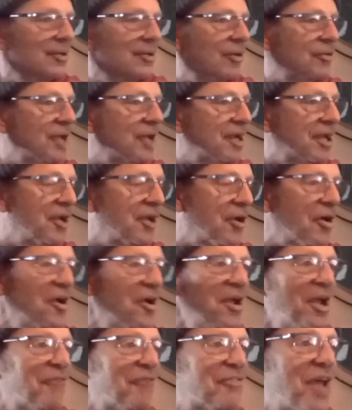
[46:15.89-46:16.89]
you know, like
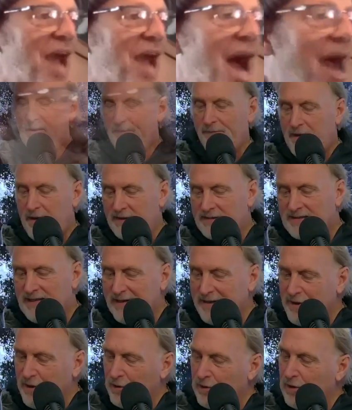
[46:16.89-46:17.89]
here, if they, Ralphie, I, it's
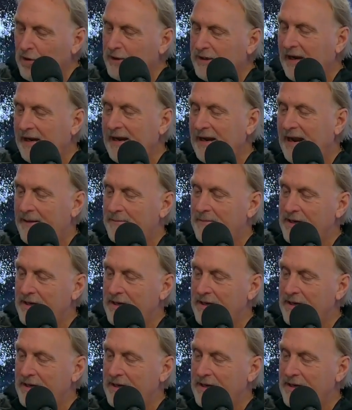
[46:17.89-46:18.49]
like you're I mean, looking I,